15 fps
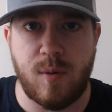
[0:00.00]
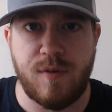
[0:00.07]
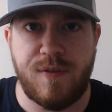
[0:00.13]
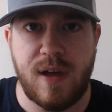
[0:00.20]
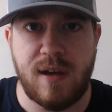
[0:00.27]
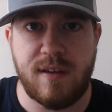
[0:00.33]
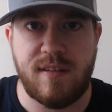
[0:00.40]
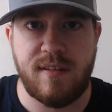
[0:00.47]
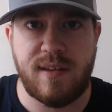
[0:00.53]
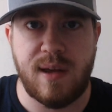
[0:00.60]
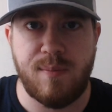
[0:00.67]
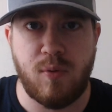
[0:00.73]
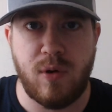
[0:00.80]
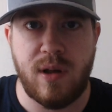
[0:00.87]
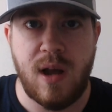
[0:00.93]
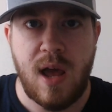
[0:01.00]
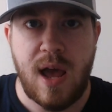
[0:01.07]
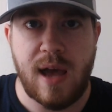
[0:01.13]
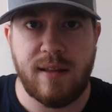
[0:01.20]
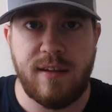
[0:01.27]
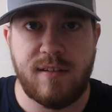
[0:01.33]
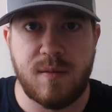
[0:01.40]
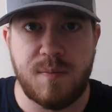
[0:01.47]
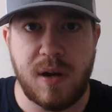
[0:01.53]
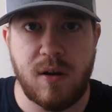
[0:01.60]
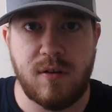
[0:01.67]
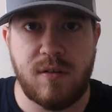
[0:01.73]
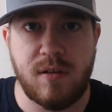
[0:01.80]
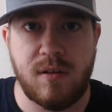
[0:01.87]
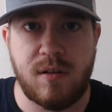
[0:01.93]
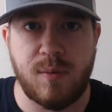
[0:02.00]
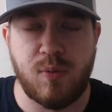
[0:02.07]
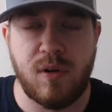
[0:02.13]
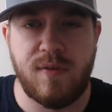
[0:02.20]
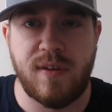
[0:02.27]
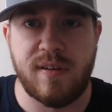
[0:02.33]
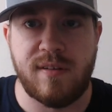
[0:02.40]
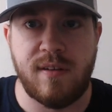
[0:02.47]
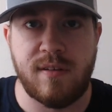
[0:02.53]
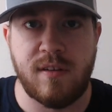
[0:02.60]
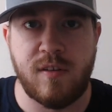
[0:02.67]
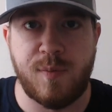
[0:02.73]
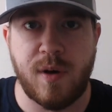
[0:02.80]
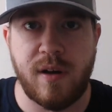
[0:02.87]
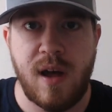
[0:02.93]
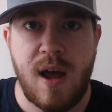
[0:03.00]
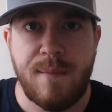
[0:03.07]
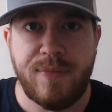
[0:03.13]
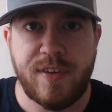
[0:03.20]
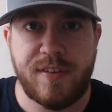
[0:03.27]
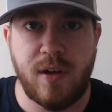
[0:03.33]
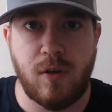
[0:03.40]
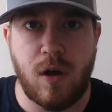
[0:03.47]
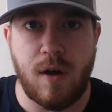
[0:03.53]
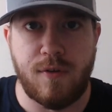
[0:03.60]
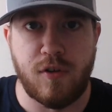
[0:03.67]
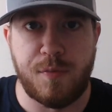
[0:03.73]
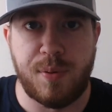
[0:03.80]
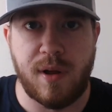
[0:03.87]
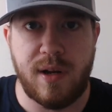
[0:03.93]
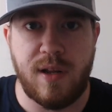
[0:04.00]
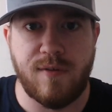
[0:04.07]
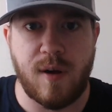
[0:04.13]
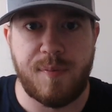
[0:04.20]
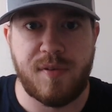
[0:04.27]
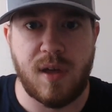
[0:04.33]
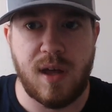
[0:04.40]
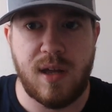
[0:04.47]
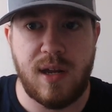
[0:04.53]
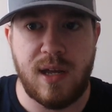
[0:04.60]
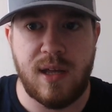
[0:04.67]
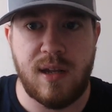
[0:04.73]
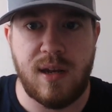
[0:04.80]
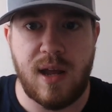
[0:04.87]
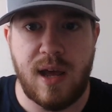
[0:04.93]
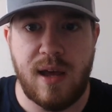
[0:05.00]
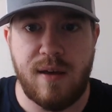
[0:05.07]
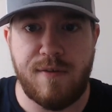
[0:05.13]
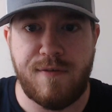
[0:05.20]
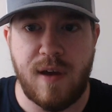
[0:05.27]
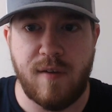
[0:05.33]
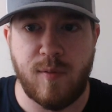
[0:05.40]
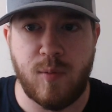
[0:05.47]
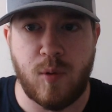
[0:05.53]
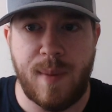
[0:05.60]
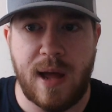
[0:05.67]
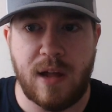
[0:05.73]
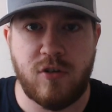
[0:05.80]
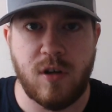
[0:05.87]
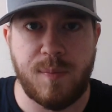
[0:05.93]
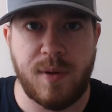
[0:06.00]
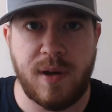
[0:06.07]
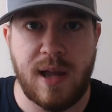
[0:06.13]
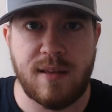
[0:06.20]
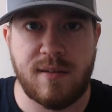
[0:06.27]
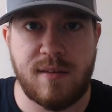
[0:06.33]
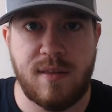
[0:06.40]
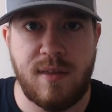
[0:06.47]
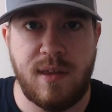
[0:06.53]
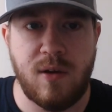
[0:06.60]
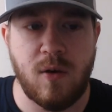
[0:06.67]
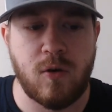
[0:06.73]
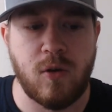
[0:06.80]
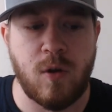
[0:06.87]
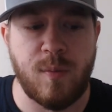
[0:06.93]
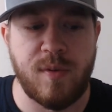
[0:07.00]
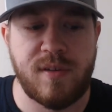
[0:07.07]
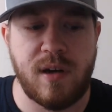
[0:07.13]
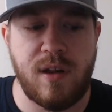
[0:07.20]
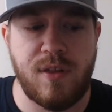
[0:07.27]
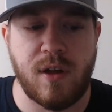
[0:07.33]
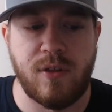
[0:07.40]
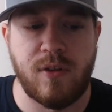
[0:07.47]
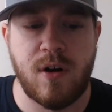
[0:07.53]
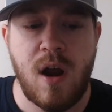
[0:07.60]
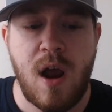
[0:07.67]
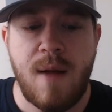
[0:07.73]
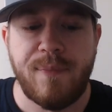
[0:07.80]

a fantasy standpoint, at least compared to previous seasons, but still offers plenty of upside in a favorable matchup against the Oklahoma City Thunder.